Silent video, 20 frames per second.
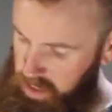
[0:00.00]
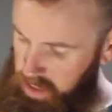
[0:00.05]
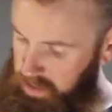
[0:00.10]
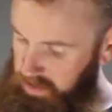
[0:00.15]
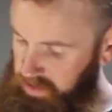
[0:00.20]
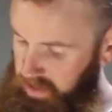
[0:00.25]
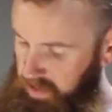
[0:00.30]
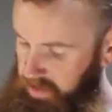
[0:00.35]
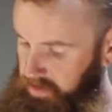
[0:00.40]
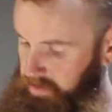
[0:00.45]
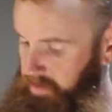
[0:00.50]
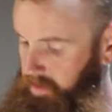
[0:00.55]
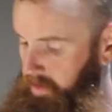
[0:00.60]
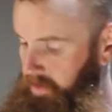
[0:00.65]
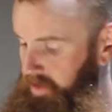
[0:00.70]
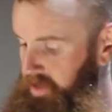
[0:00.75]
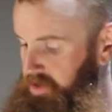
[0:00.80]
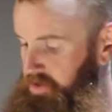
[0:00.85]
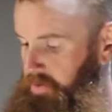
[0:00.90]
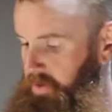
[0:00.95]
So
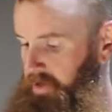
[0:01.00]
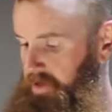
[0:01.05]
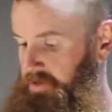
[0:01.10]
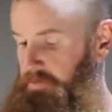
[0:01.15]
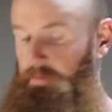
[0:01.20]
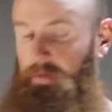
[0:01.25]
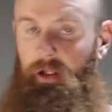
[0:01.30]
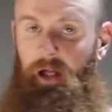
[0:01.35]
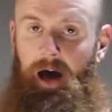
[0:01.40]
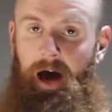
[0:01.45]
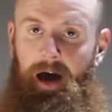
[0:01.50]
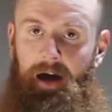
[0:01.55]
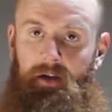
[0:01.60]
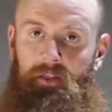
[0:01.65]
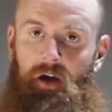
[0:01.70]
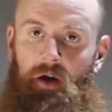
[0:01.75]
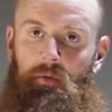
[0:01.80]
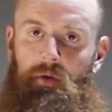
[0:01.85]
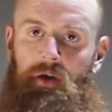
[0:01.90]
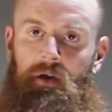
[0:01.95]
this one is black
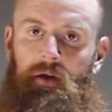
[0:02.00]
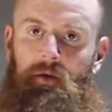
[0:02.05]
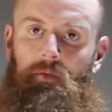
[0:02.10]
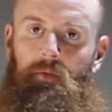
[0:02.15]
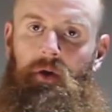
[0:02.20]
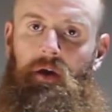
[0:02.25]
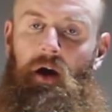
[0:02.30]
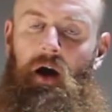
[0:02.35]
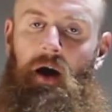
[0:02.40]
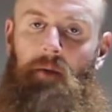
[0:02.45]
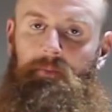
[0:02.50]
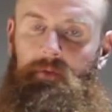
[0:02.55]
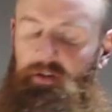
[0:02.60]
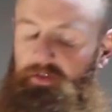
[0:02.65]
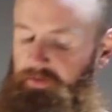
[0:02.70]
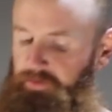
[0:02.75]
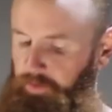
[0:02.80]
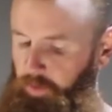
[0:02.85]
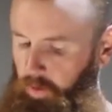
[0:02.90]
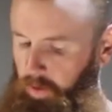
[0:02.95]
that we
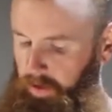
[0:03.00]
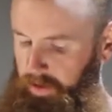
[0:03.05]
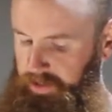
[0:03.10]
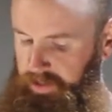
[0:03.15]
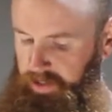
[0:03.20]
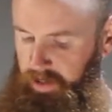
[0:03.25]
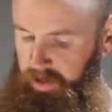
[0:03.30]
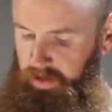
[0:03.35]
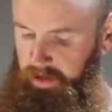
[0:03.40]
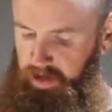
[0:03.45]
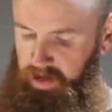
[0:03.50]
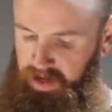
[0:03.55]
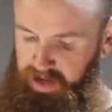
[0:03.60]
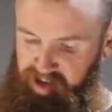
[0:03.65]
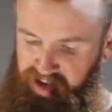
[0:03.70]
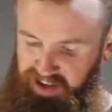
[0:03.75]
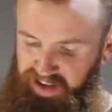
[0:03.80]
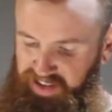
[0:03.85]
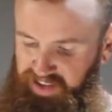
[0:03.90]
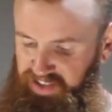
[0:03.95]
opted for to
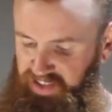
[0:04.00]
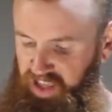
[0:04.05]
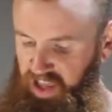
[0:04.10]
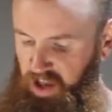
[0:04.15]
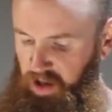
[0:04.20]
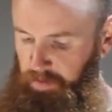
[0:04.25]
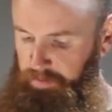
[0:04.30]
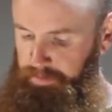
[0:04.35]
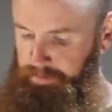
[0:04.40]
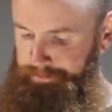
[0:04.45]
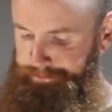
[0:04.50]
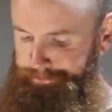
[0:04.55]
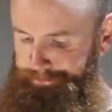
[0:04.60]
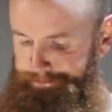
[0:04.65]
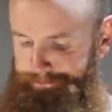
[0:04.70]
help